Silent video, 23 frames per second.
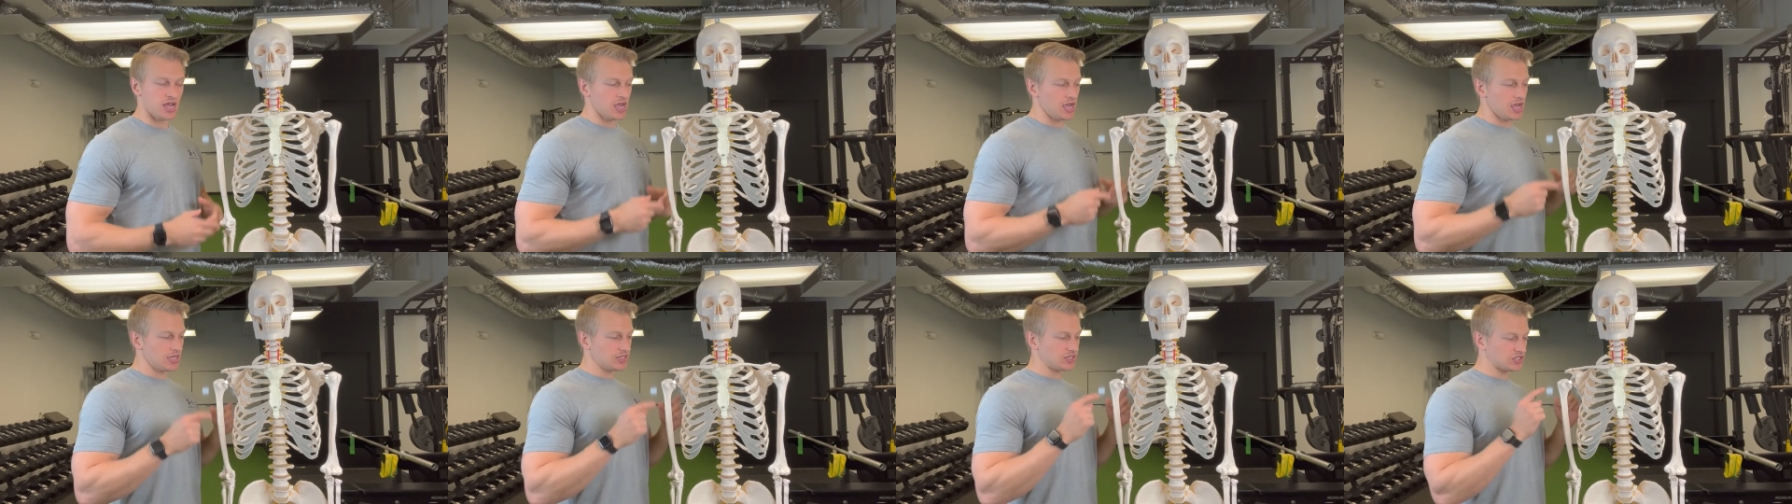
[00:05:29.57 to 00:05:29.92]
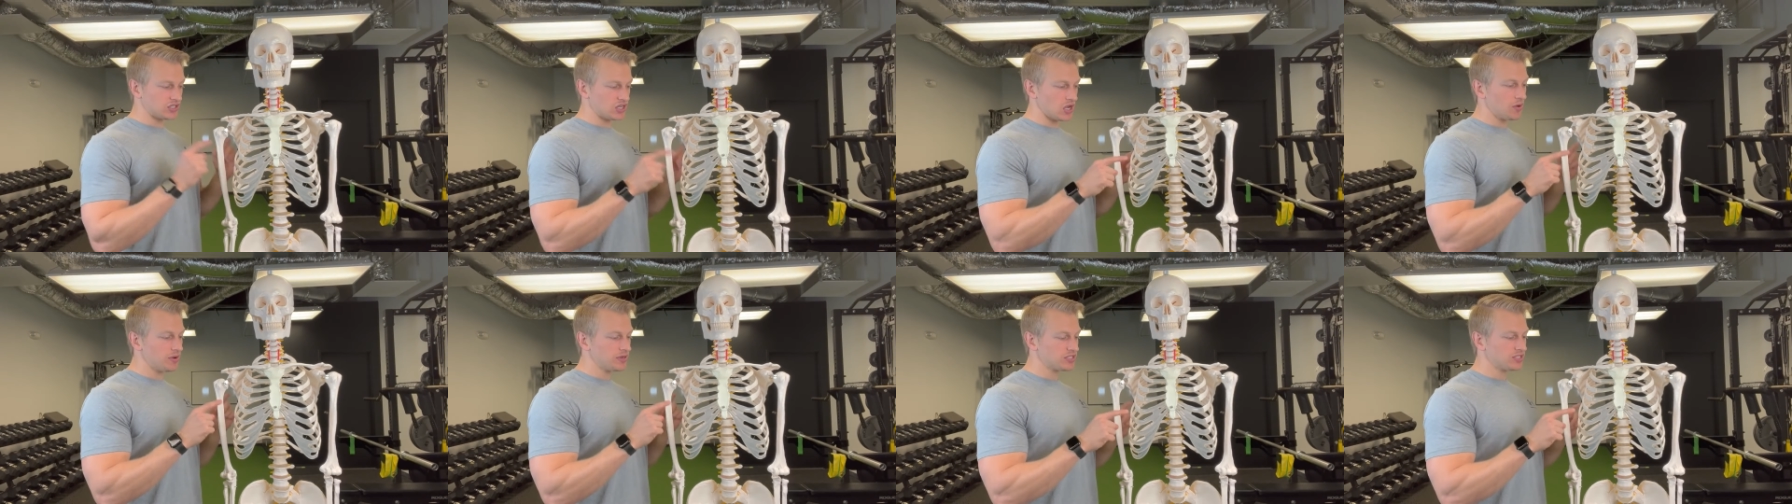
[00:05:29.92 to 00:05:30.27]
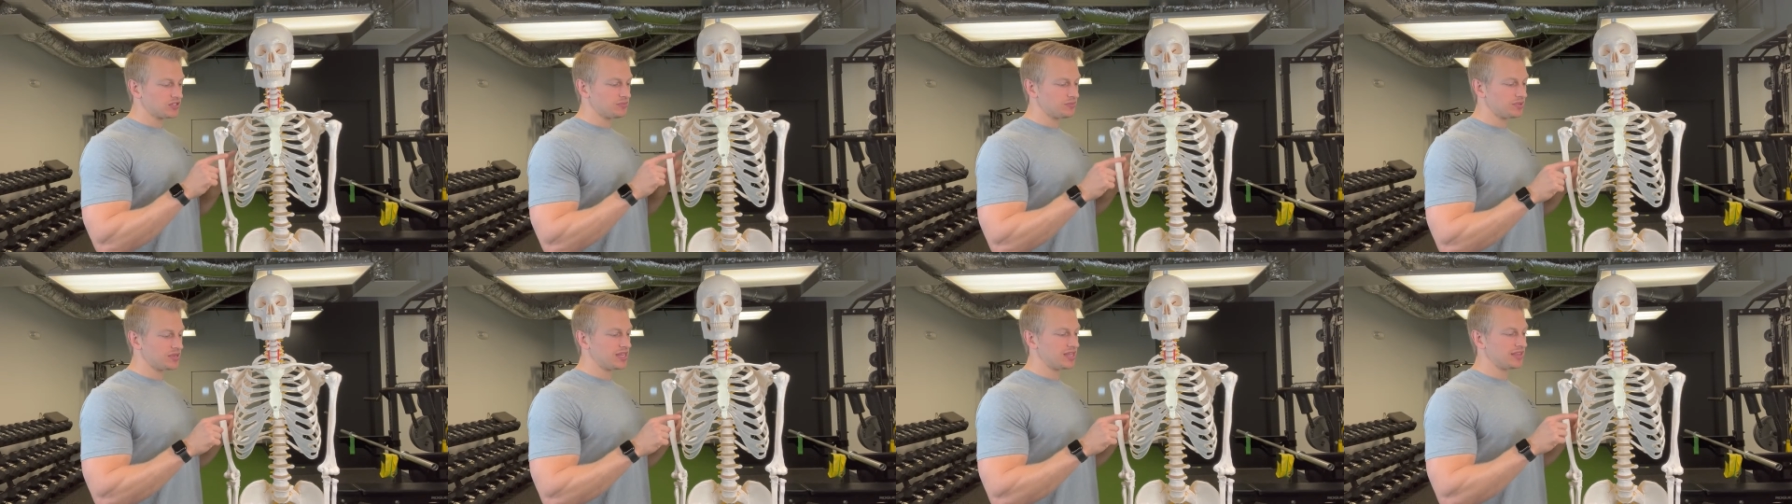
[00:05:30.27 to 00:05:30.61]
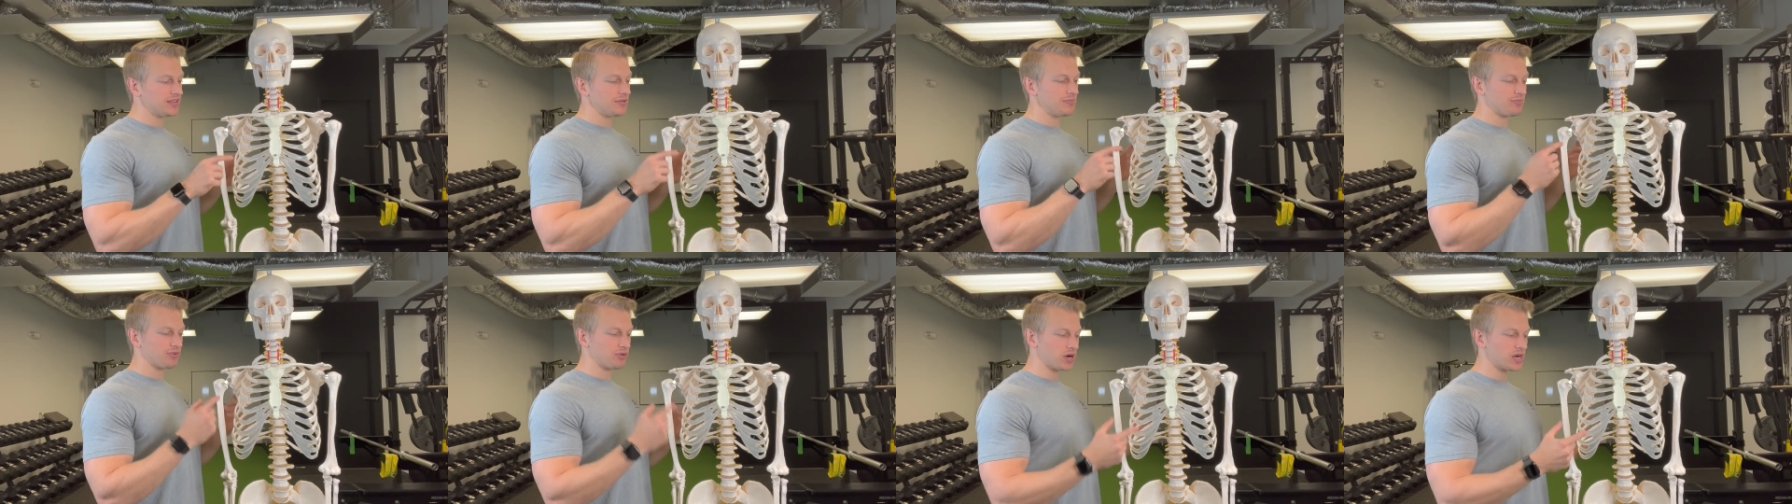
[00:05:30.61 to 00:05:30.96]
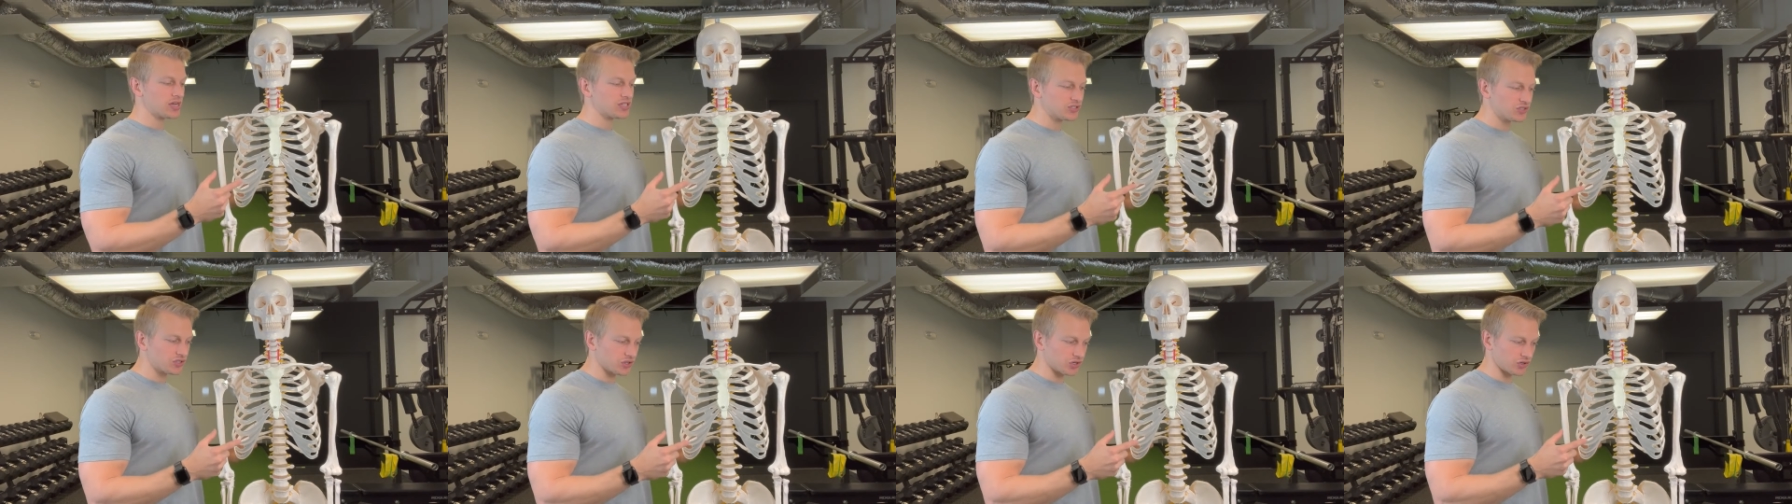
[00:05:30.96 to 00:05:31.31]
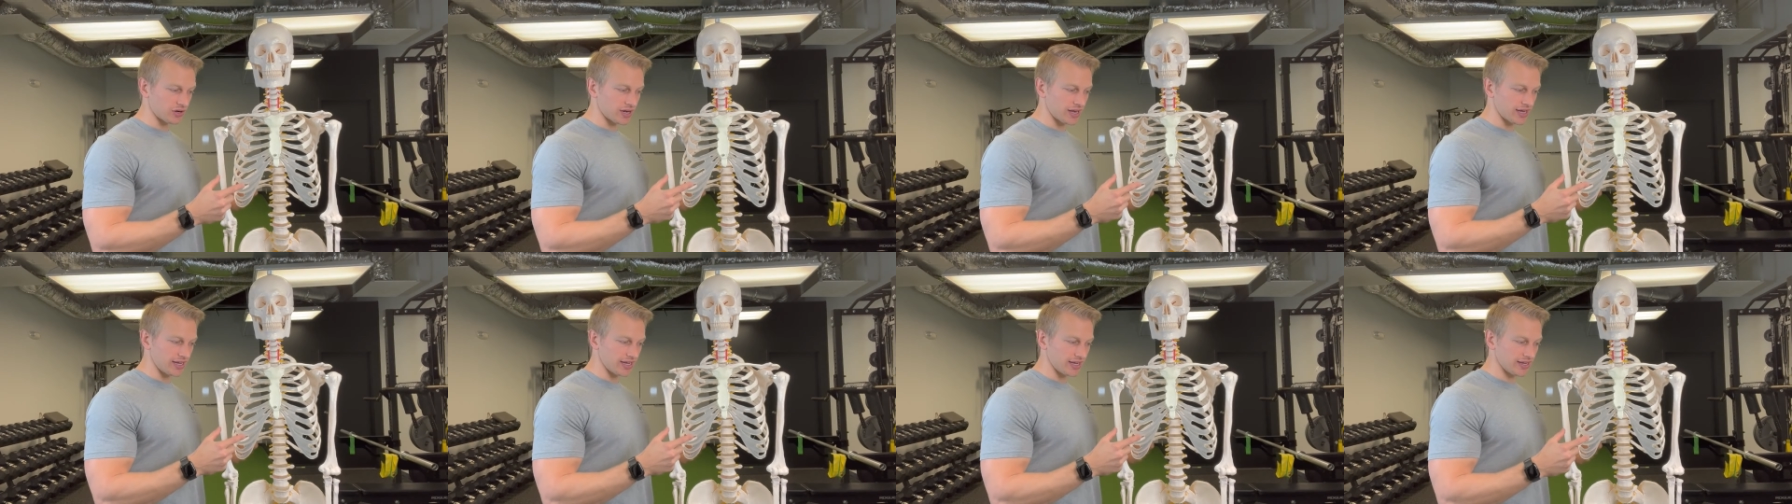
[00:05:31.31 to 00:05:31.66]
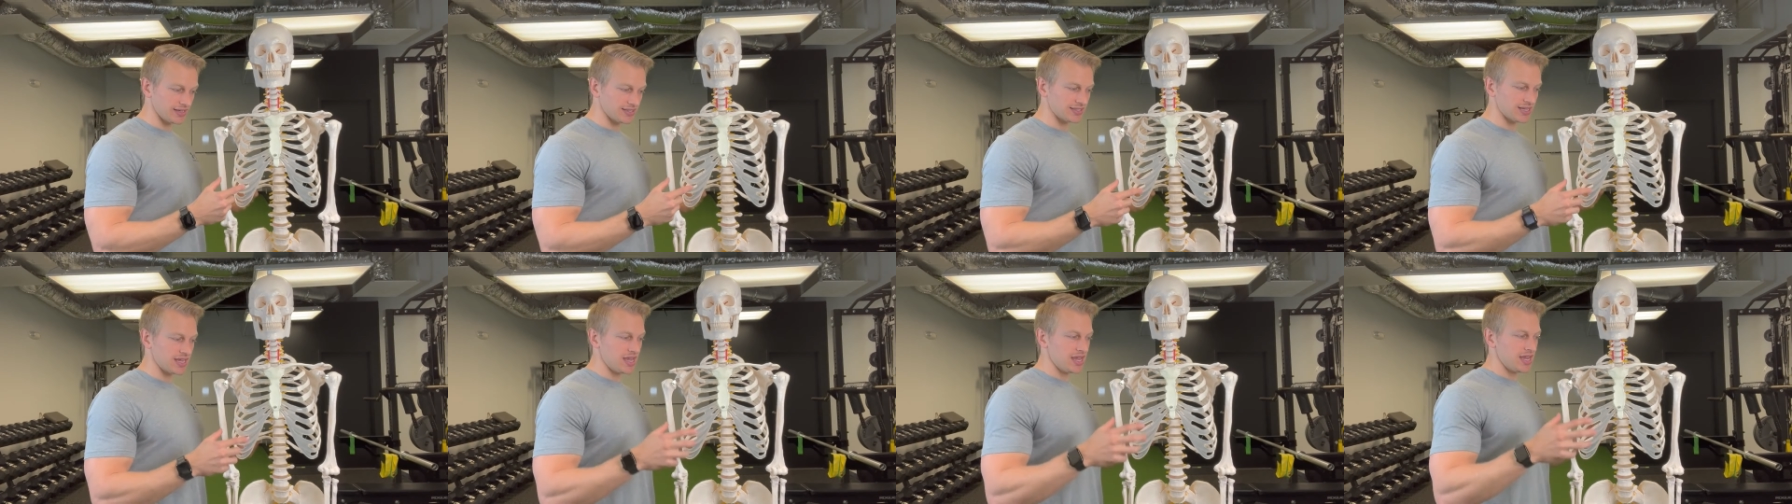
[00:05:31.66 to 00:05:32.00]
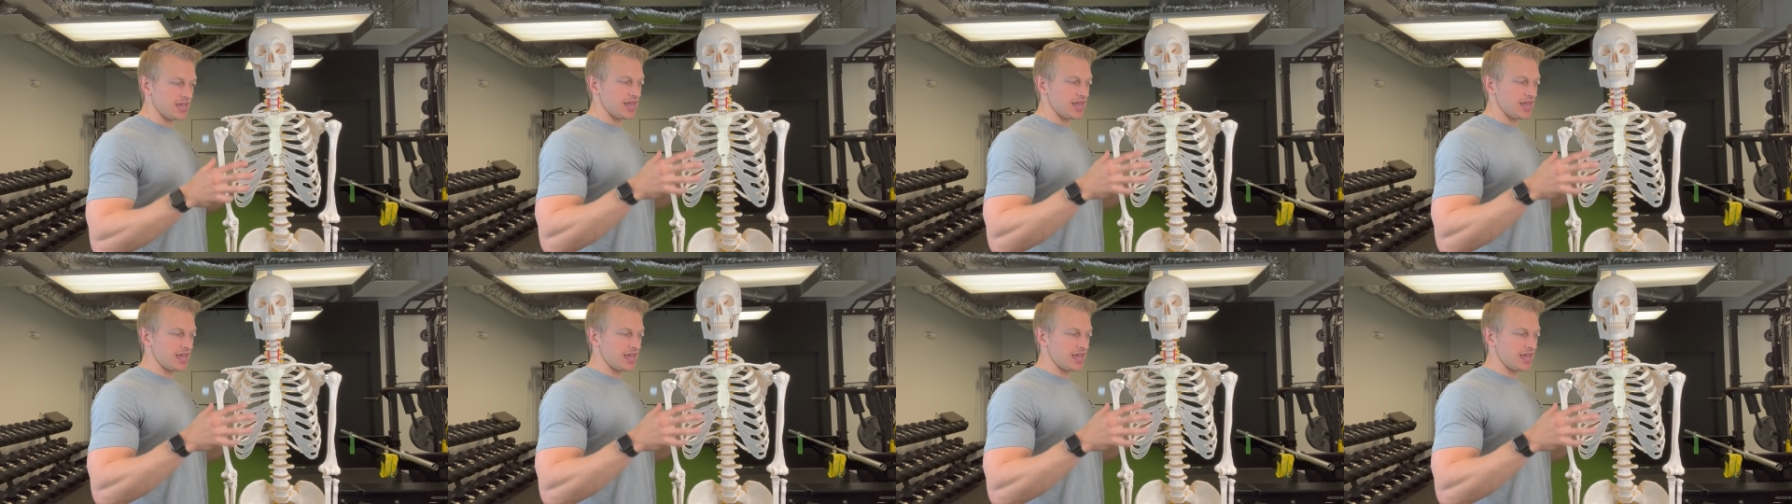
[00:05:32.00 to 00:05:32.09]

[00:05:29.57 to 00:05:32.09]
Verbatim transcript: It's going to be the pressure gradient